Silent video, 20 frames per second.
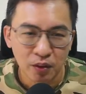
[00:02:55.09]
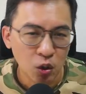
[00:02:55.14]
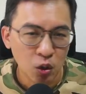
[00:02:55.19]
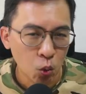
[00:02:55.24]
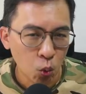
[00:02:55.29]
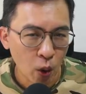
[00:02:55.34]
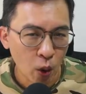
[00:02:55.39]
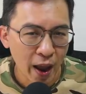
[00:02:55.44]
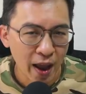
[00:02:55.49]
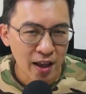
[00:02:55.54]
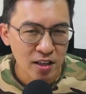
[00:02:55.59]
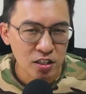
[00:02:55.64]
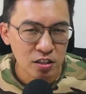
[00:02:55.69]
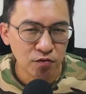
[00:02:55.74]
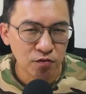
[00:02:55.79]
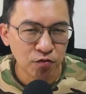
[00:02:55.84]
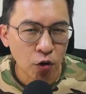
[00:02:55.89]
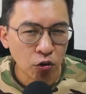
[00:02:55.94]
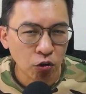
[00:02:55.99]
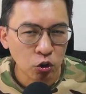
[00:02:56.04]
Whereas
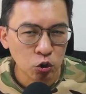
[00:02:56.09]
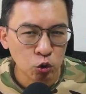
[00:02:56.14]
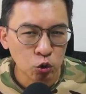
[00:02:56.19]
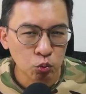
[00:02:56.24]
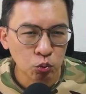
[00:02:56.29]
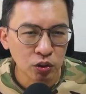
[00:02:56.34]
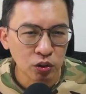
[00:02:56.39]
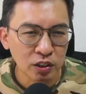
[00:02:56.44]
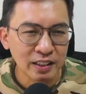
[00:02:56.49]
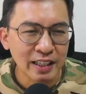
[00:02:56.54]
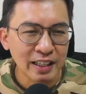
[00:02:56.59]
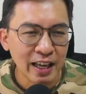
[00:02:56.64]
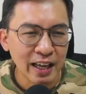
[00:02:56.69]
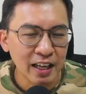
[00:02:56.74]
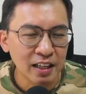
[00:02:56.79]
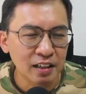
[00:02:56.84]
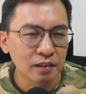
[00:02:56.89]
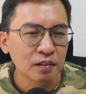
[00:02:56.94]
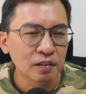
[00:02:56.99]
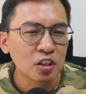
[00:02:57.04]
Poiz would
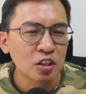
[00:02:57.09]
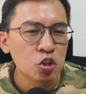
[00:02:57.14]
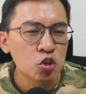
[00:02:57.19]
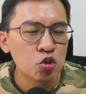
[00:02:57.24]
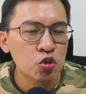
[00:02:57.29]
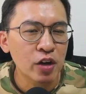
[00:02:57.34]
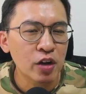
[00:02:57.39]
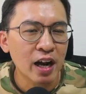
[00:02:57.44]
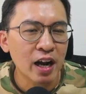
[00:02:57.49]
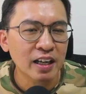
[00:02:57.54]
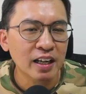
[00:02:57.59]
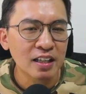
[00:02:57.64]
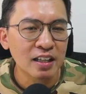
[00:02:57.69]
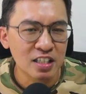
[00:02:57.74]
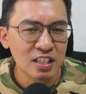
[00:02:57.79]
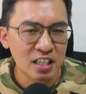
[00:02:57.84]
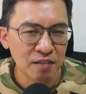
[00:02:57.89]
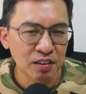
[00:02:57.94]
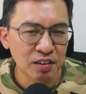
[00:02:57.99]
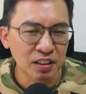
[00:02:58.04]
gain
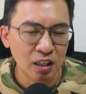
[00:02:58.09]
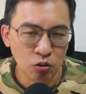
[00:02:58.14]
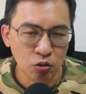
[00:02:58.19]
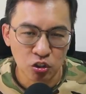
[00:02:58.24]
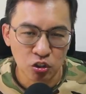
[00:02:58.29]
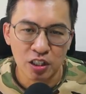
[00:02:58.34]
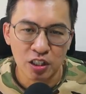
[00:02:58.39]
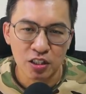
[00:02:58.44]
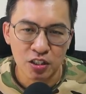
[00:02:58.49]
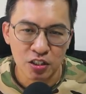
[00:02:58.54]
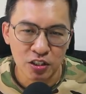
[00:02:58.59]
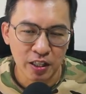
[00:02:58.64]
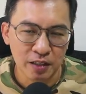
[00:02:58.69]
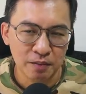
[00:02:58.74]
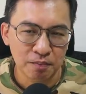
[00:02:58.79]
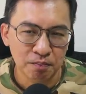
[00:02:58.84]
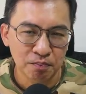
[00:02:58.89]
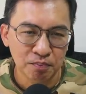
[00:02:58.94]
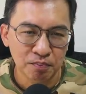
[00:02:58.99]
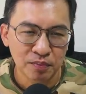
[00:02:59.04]
307,000 instead.
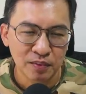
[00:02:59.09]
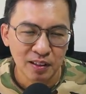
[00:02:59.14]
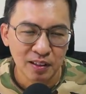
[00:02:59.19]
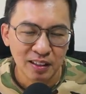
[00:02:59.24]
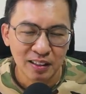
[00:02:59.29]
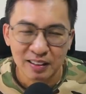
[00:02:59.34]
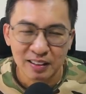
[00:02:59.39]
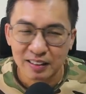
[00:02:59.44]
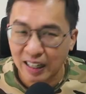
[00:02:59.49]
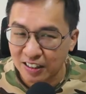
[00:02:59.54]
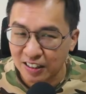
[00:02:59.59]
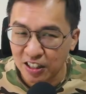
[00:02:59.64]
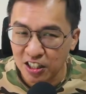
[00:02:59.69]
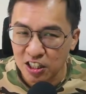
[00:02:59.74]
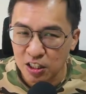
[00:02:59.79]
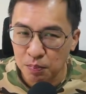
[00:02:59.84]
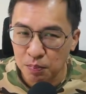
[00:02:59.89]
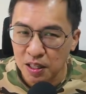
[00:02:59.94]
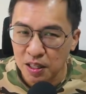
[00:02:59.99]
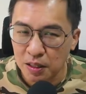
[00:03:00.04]
Does this
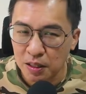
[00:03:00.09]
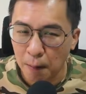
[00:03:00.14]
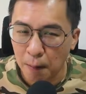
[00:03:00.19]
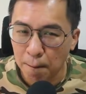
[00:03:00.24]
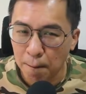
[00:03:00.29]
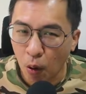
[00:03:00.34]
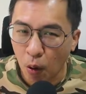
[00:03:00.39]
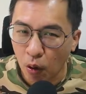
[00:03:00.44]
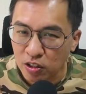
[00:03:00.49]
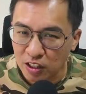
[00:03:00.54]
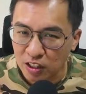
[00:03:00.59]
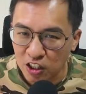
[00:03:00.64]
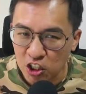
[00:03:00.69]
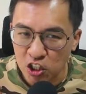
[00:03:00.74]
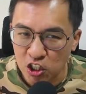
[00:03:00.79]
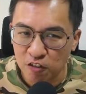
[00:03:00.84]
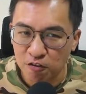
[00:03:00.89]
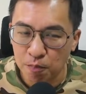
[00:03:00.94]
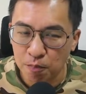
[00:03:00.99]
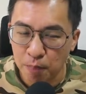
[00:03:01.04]
mean Poiz
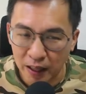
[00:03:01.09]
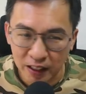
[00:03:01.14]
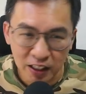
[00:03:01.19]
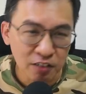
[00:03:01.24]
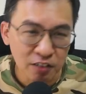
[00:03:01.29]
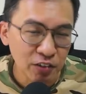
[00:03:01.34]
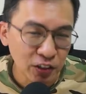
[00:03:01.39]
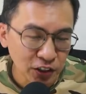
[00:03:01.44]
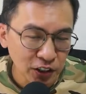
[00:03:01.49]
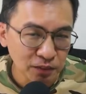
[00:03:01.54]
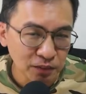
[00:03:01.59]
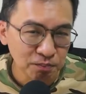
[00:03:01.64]
achieved better return?